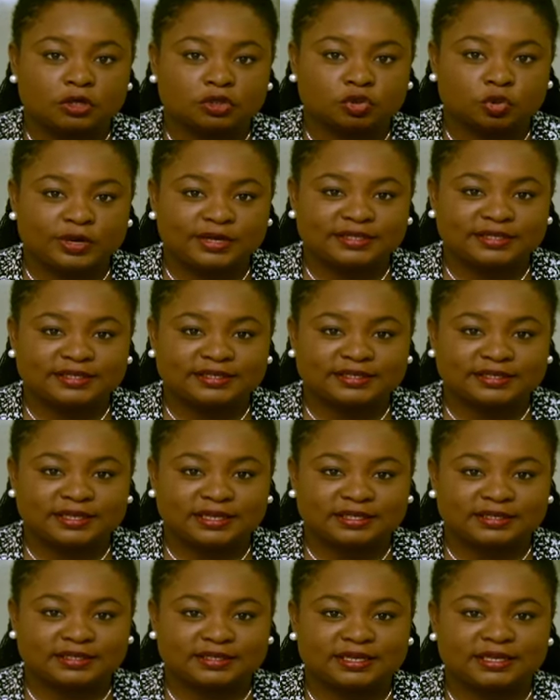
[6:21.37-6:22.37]

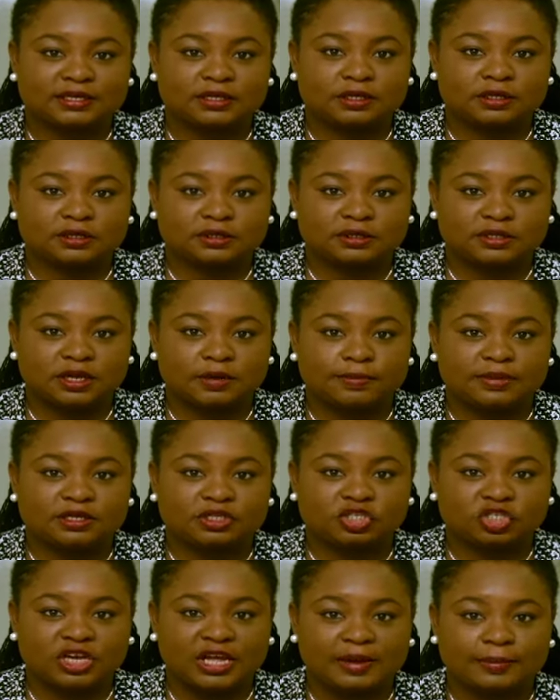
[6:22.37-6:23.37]
2016 Summer
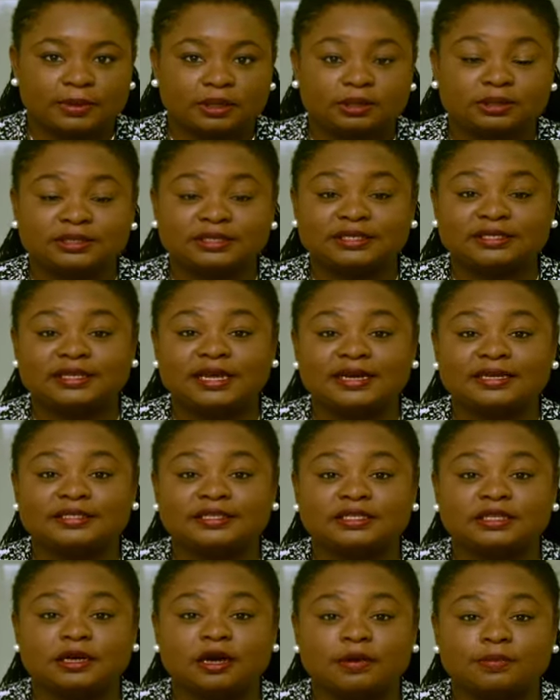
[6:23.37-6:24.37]
Jam
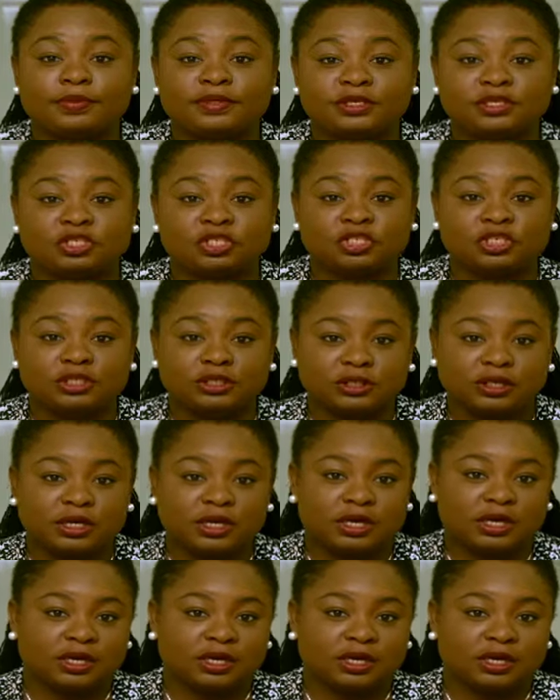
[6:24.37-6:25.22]
Under-19 competition